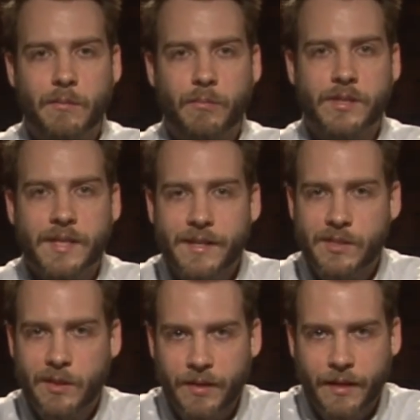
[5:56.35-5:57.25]

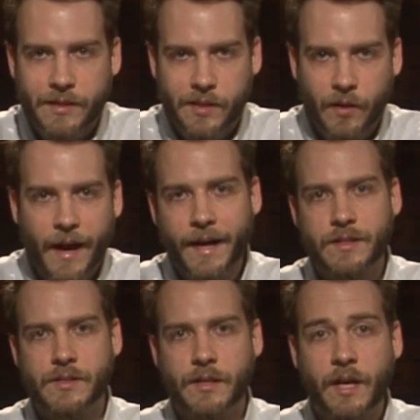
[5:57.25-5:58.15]
precisely because their act
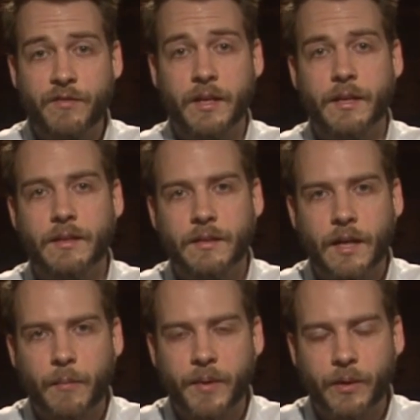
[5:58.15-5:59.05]
is a covenant and
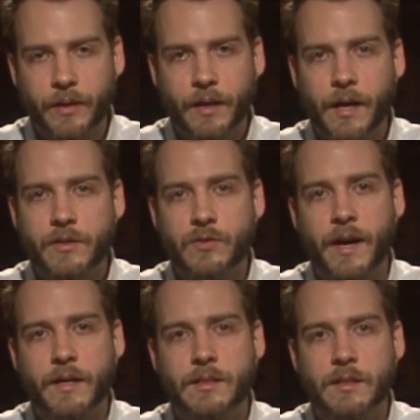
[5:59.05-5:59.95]
not merely a
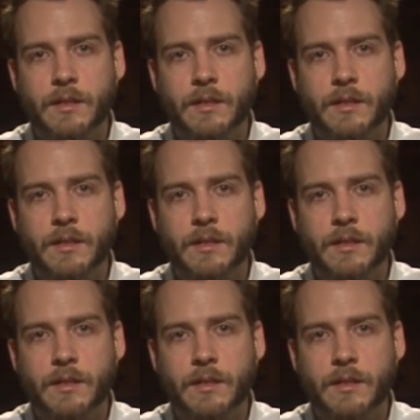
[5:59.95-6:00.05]
contract.